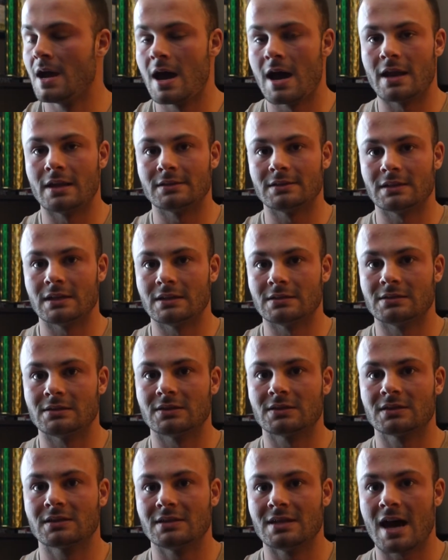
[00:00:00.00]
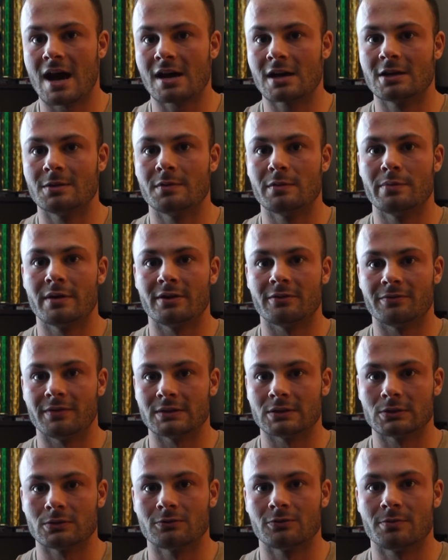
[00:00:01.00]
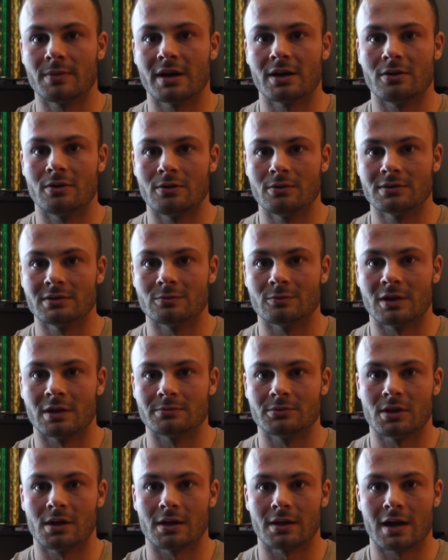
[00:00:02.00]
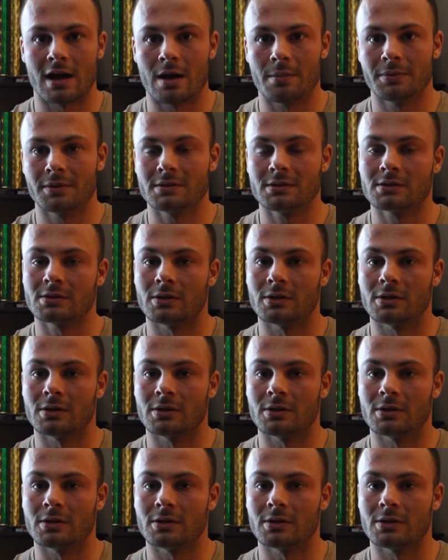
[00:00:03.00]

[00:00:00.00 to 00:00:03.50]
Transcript: and it's just not going to be beneficial for my goals and what I'm trying to accomplish.